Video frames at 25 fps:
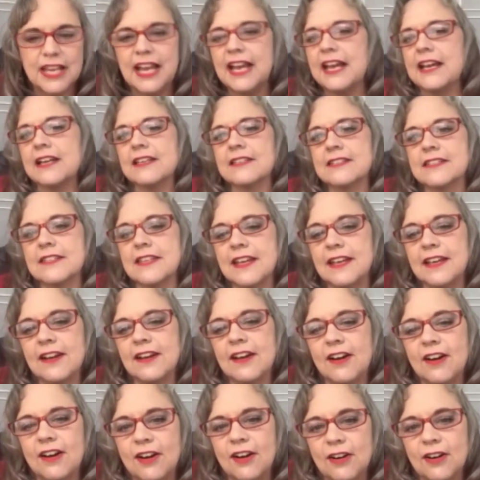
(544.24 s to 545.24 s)
as they
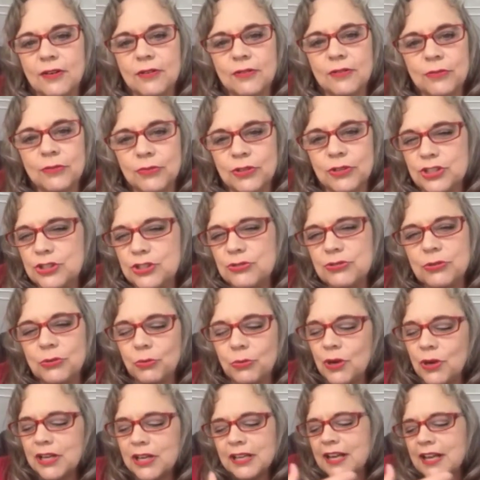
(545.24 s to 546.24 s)
are?
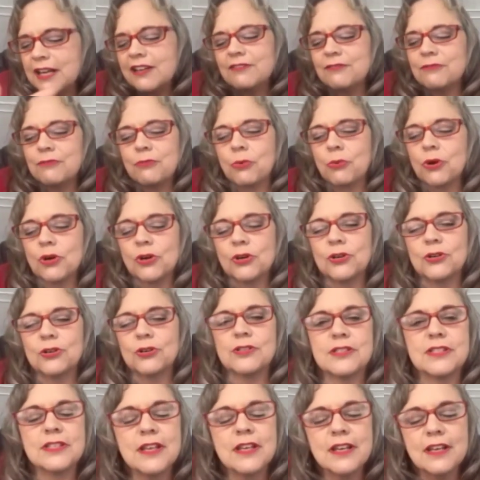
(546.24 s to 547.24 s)
What kind of
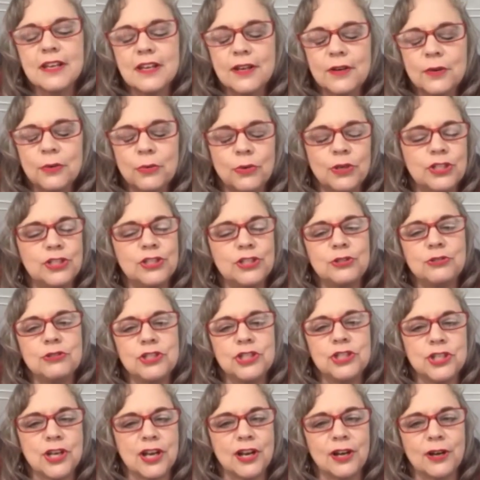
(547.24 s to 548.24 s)
words would you
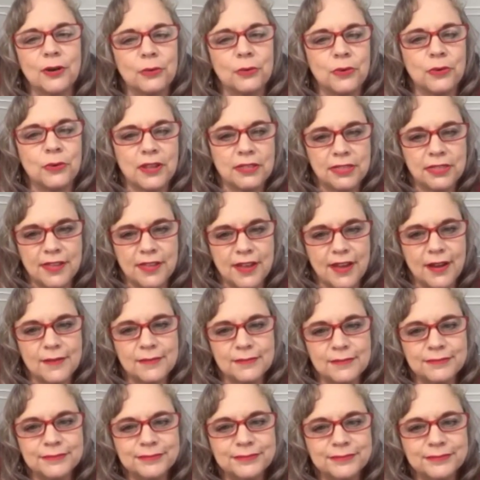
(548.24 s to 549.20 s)
share with them?